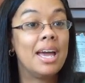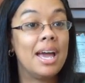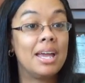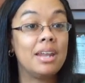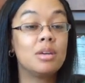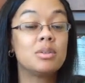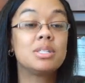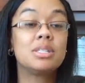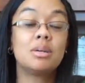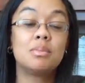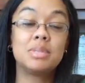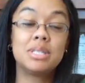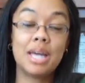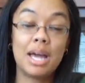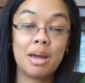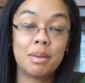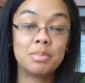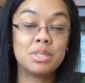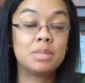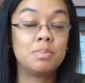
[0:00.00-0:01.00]
I know
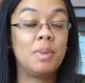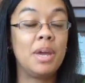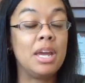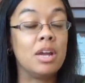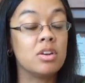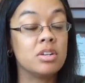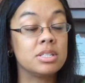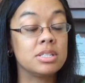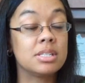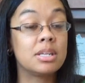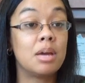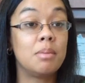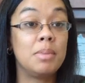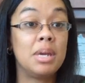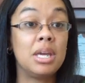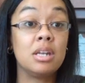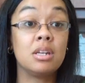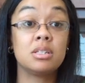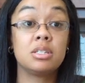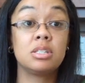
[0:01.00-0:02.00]
sometimes parents come
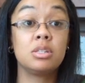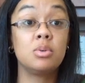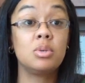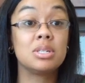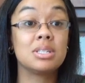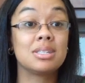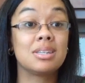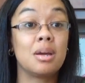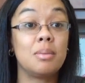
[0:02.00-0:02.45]
in and students